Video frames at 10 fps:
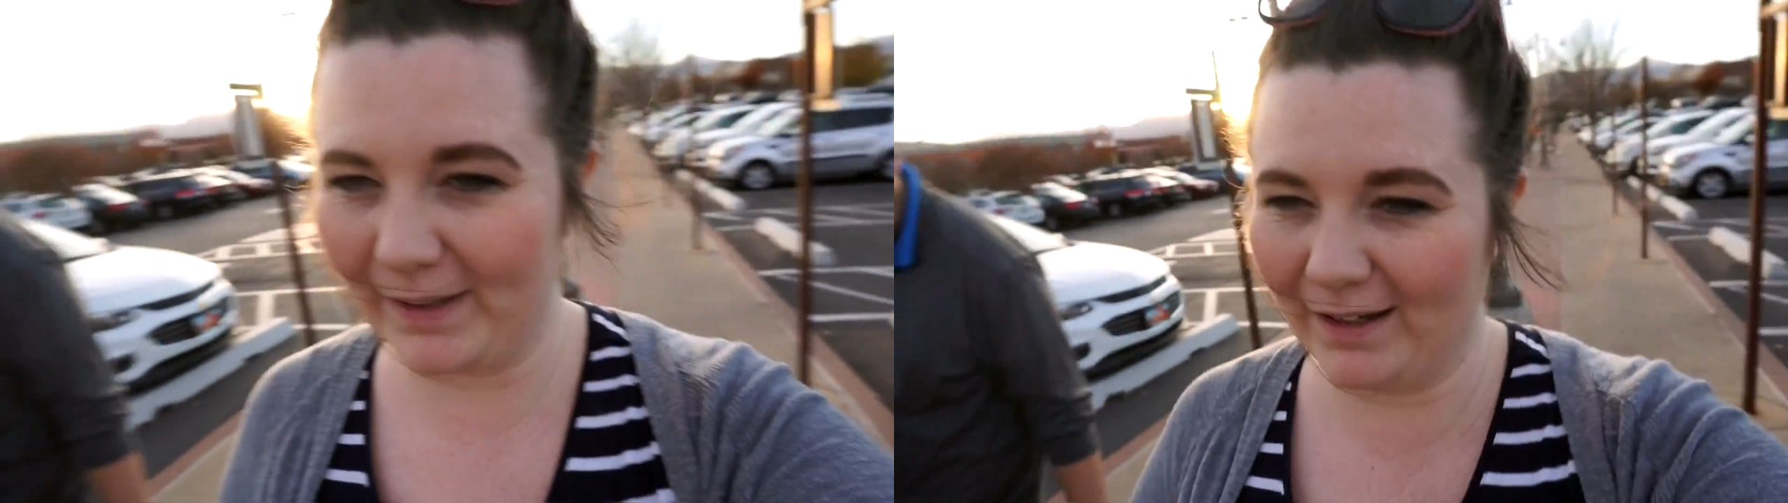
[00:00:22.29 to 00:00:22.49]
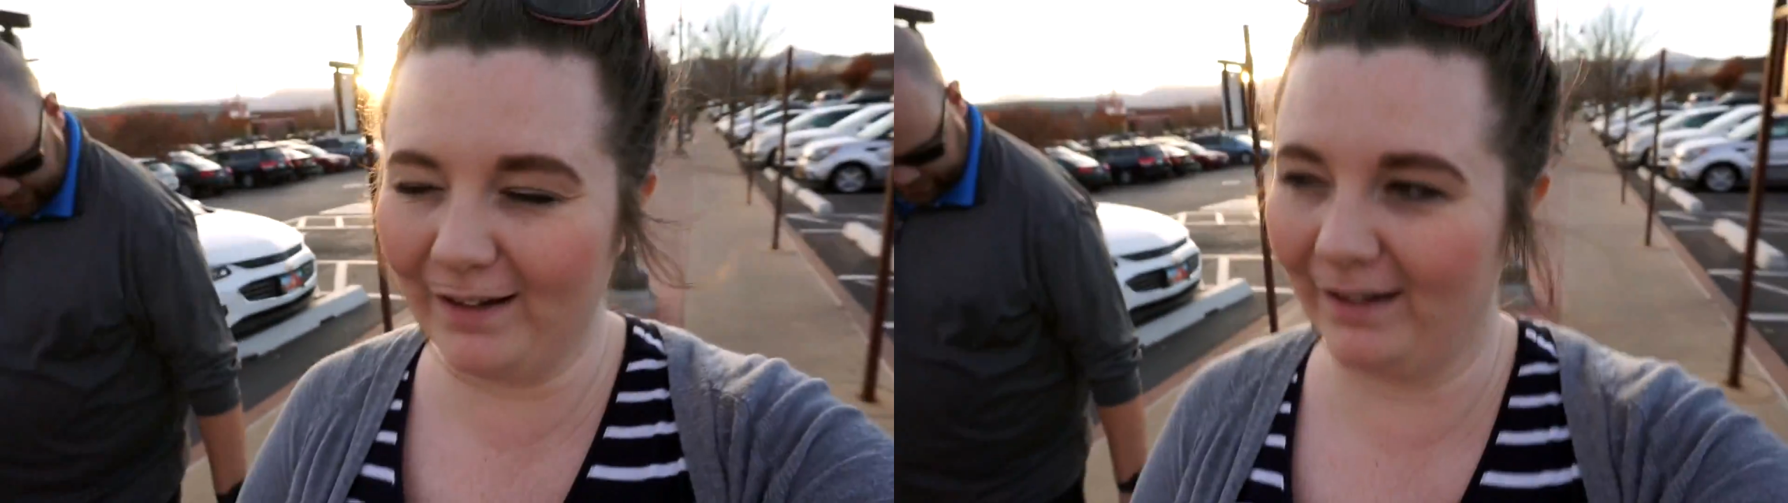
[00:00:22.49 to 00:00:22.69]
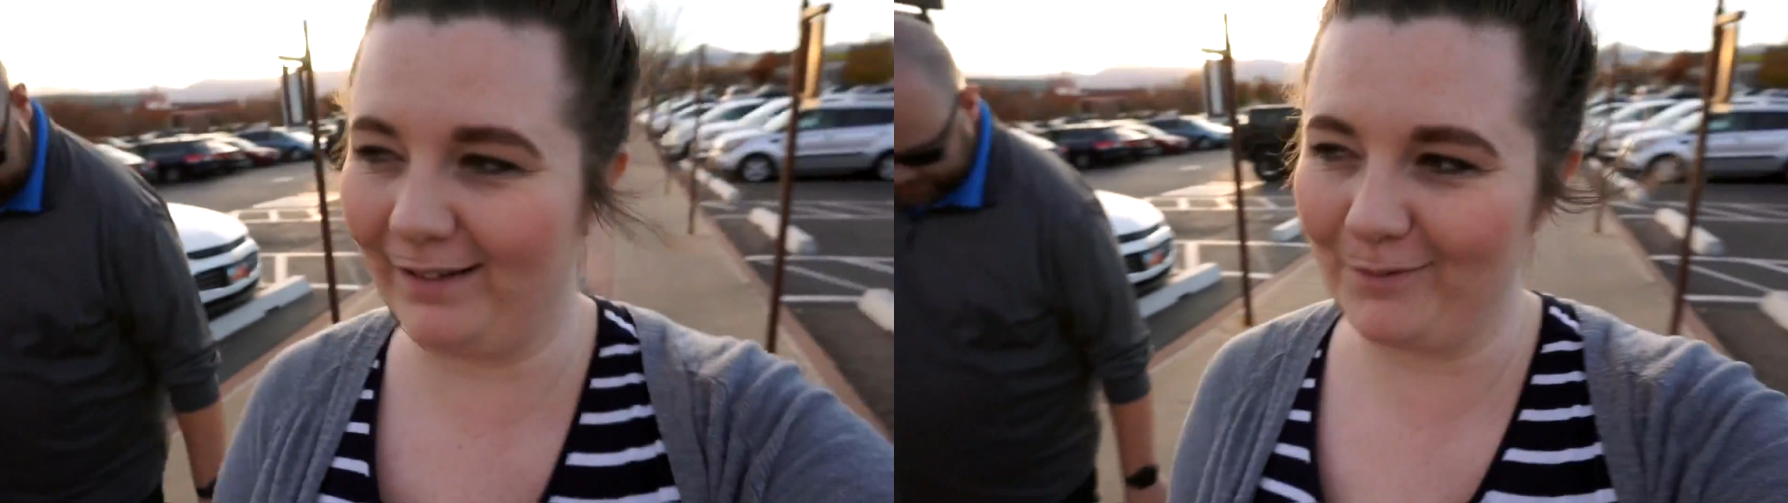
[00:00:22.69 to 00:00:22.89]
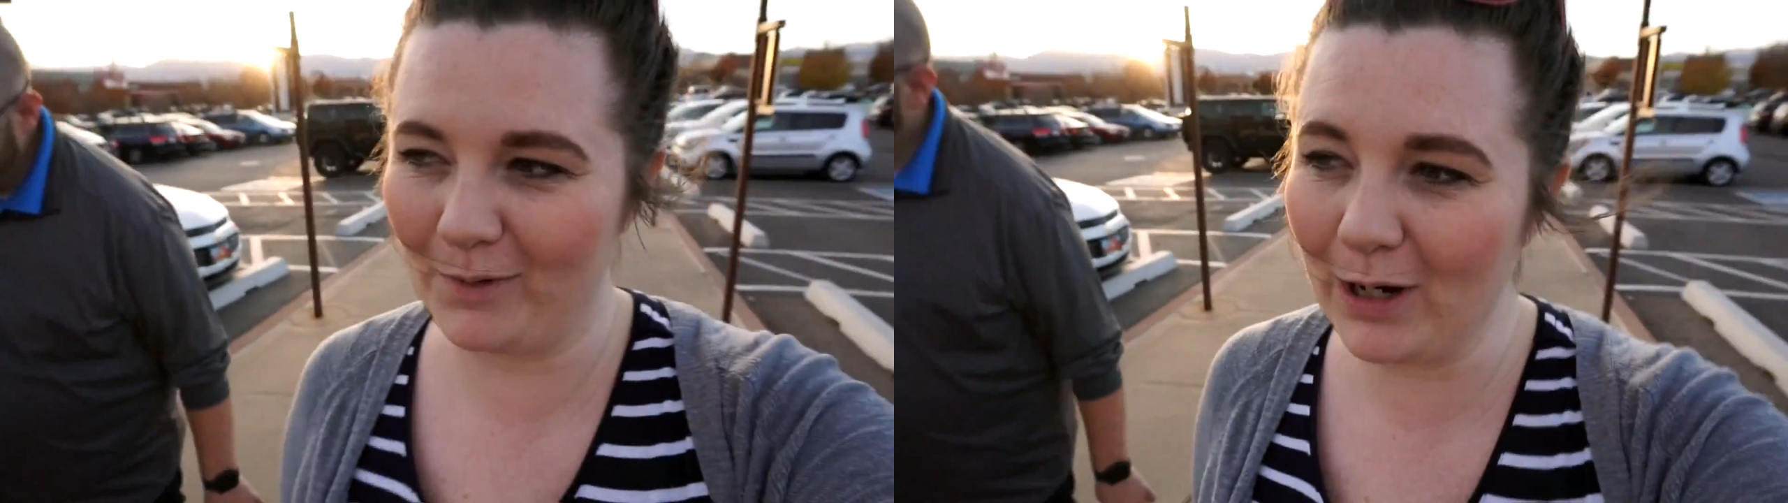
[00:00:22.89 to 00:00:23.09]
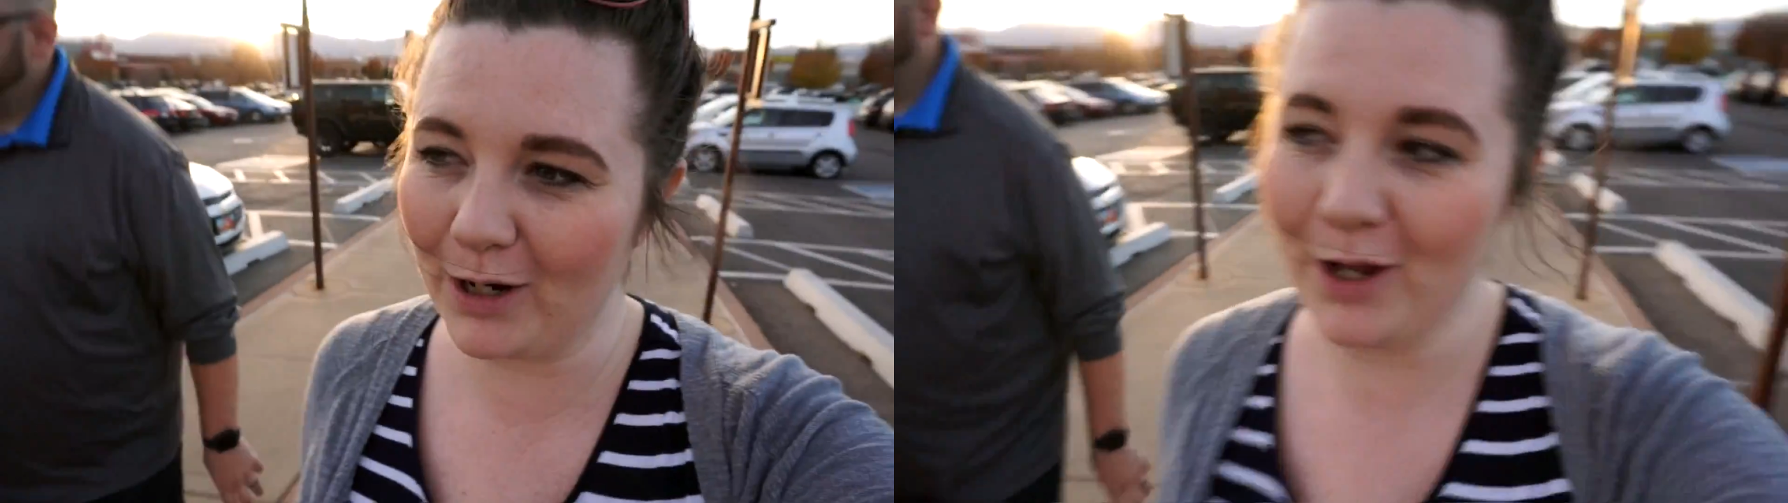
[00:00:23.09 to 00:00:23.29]
Oh,
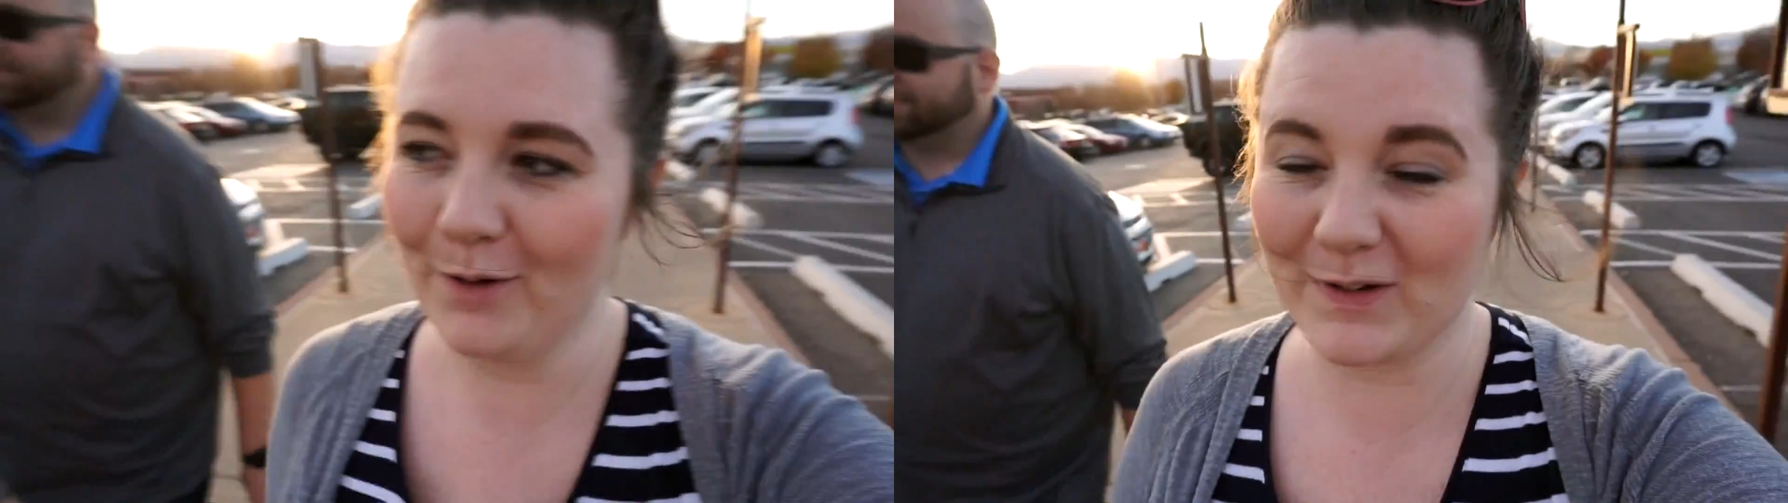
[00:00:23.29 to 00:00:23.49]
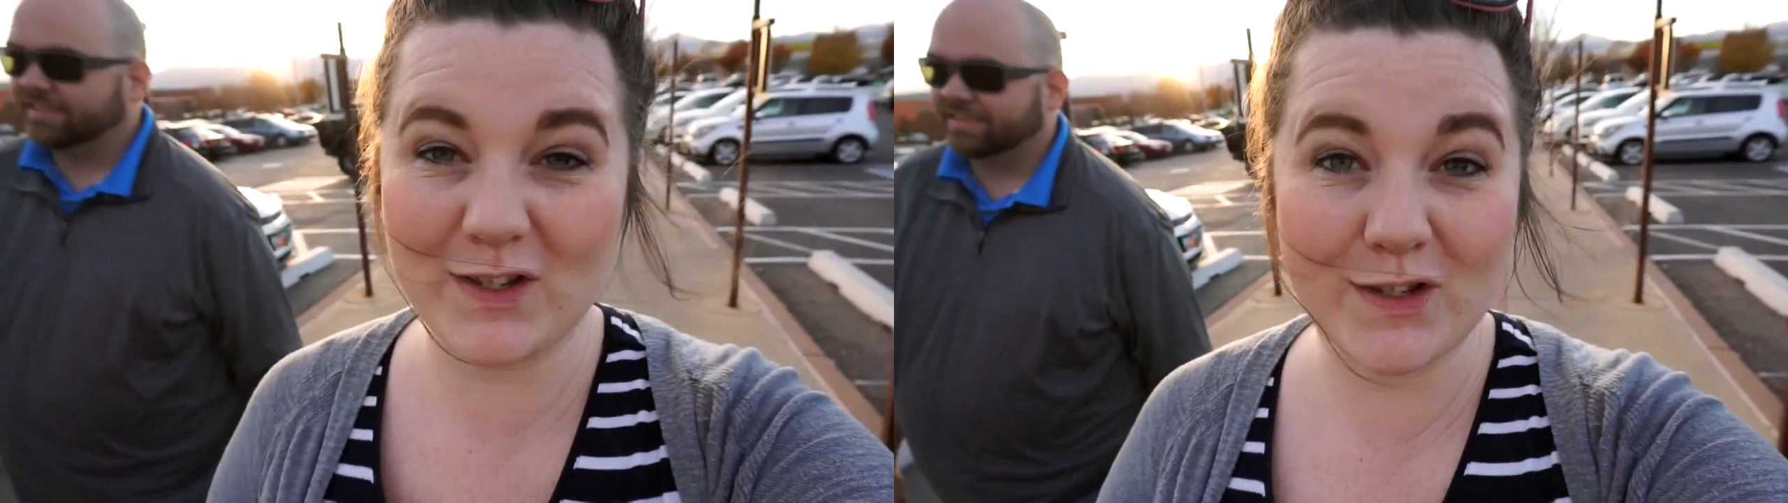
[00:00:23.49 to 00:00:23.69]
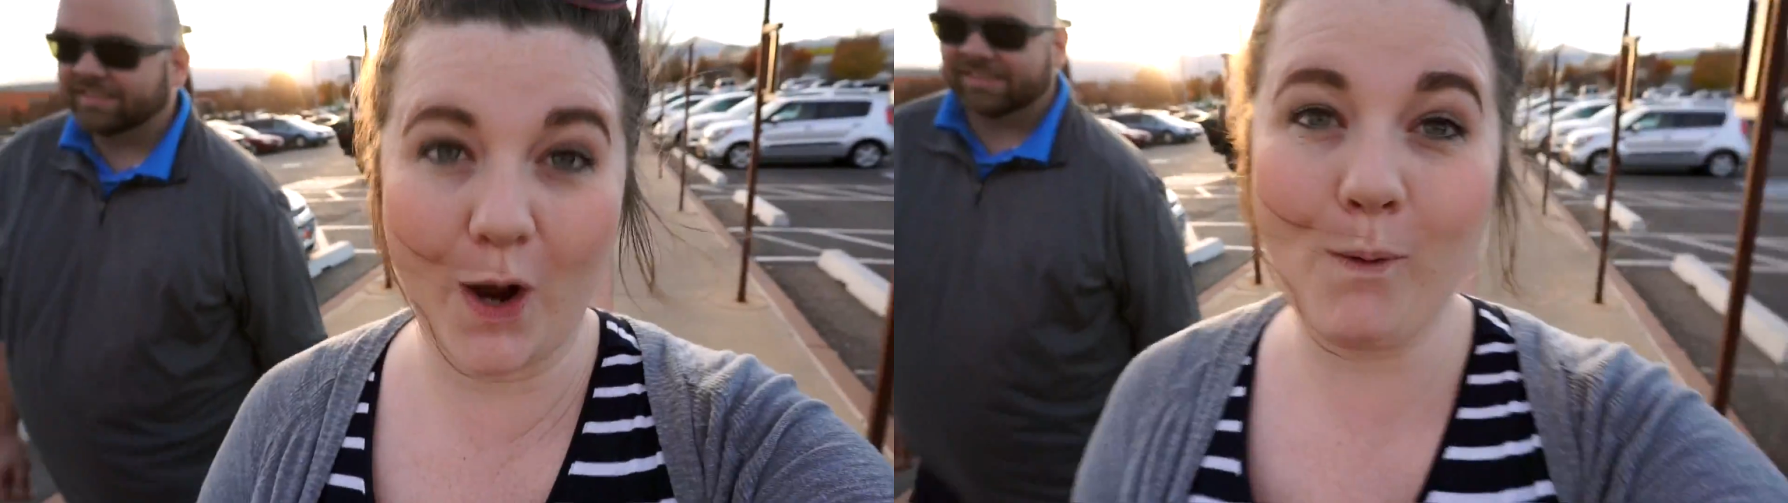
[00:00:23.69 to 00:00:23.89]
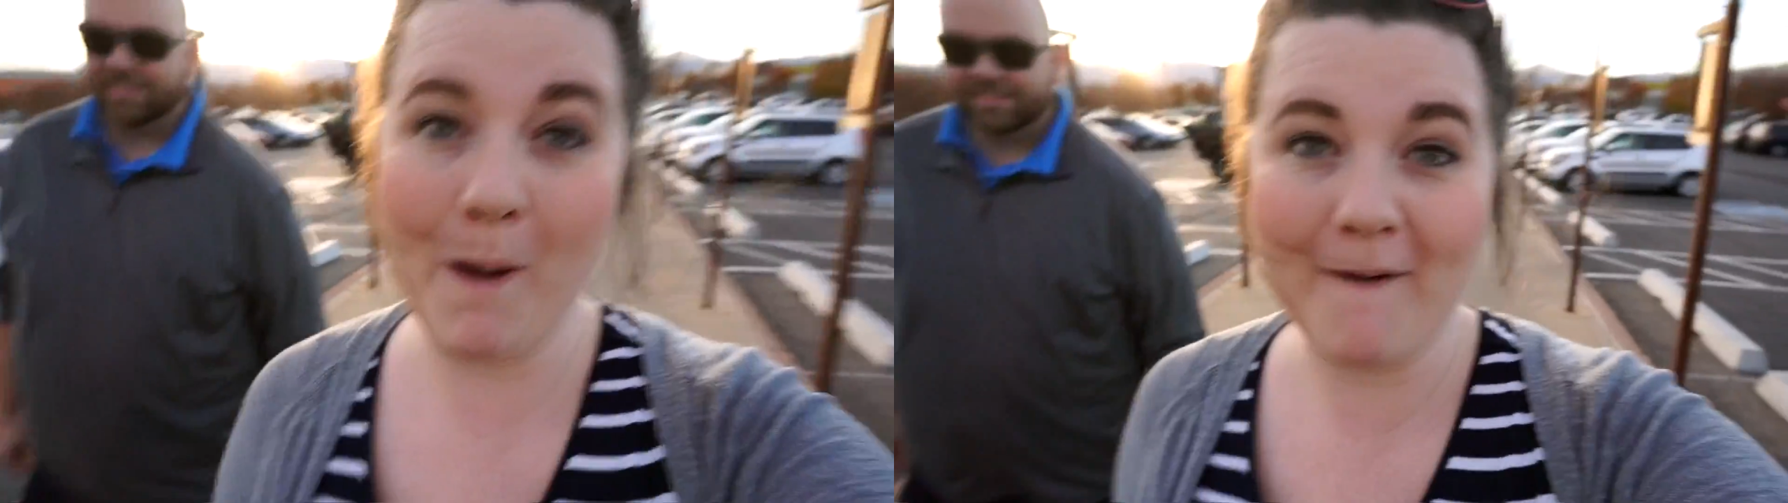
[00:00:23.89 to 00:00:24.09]
we're so